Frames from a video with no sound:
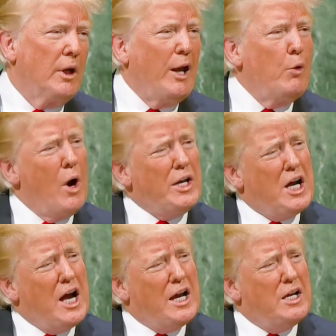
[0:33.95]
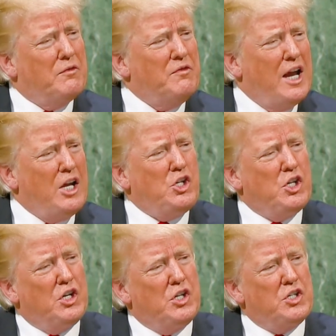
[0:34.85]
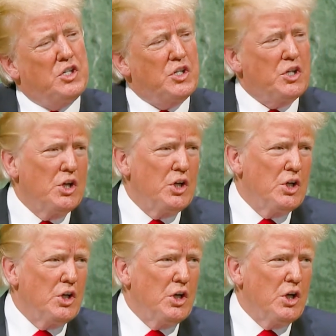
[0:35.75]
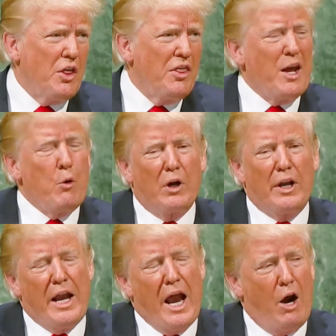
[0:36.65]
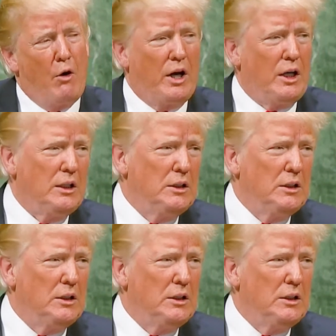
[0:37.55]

and what kind of nations they will inherit.